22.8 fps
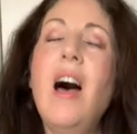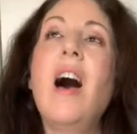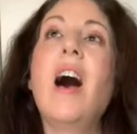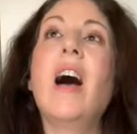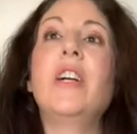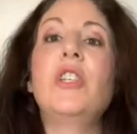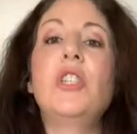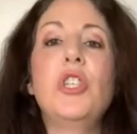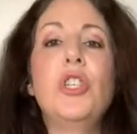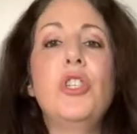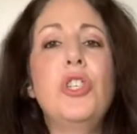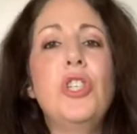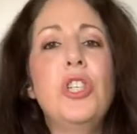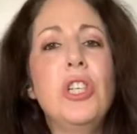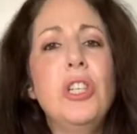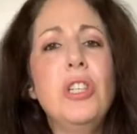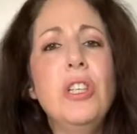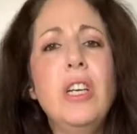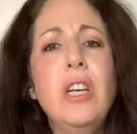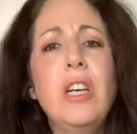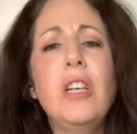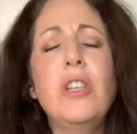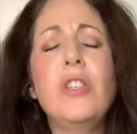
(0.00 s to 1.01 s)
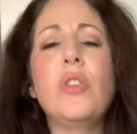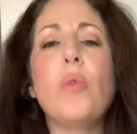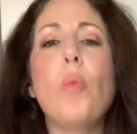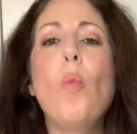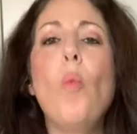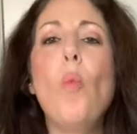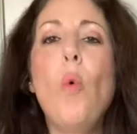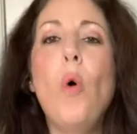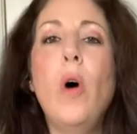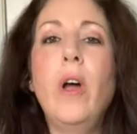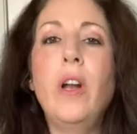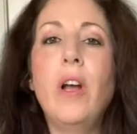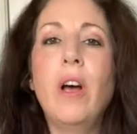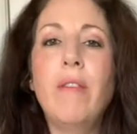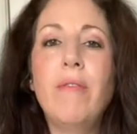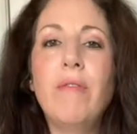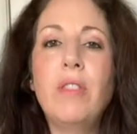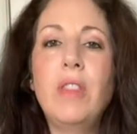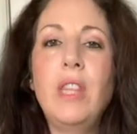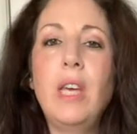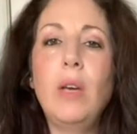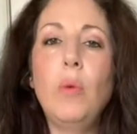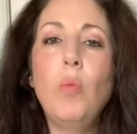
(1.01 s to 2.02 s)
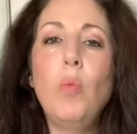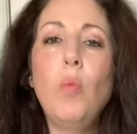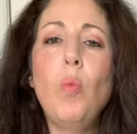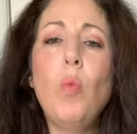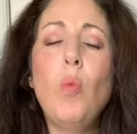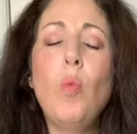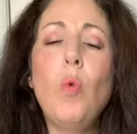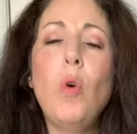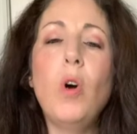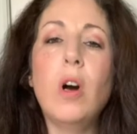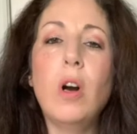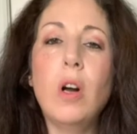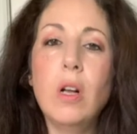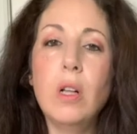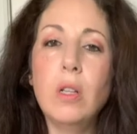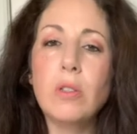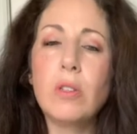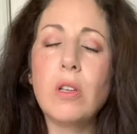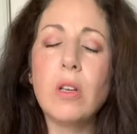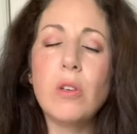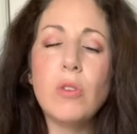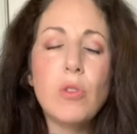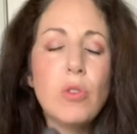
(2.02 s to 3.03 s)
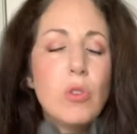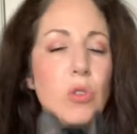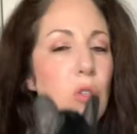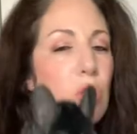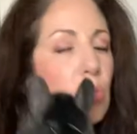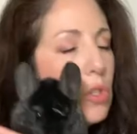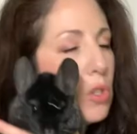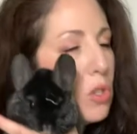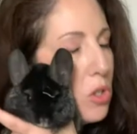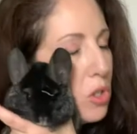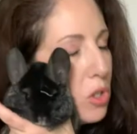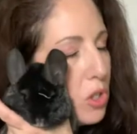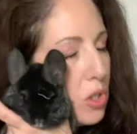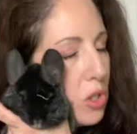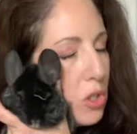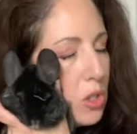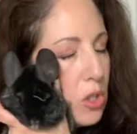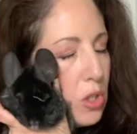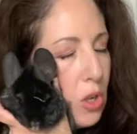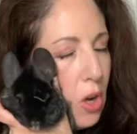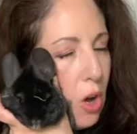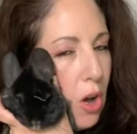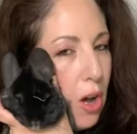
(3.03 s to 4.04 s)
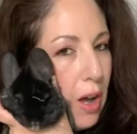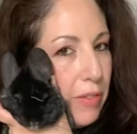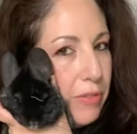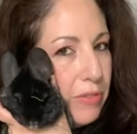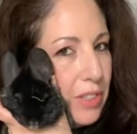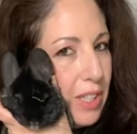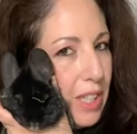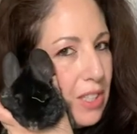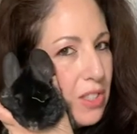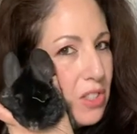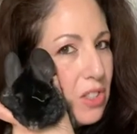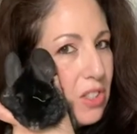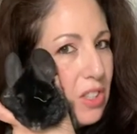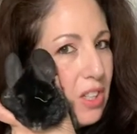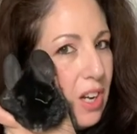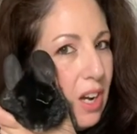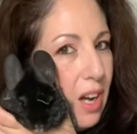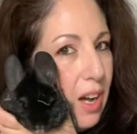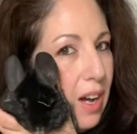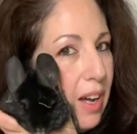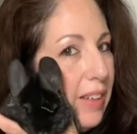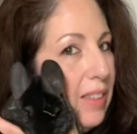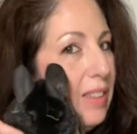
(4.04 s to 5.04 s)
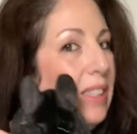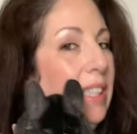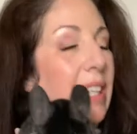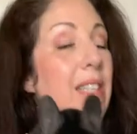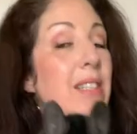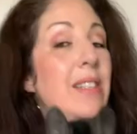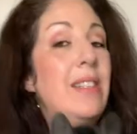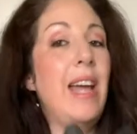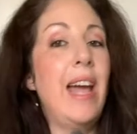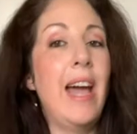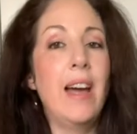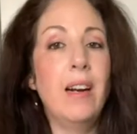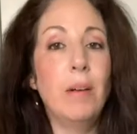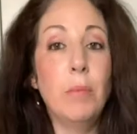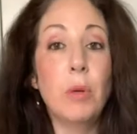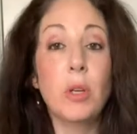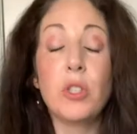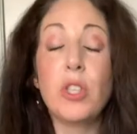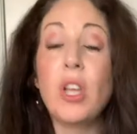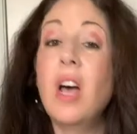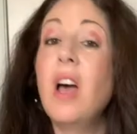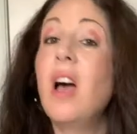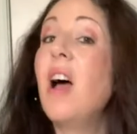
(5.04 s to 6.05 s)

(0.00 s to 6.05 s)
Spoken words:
A chinchilla is one of the world's softest, cuddliest animals.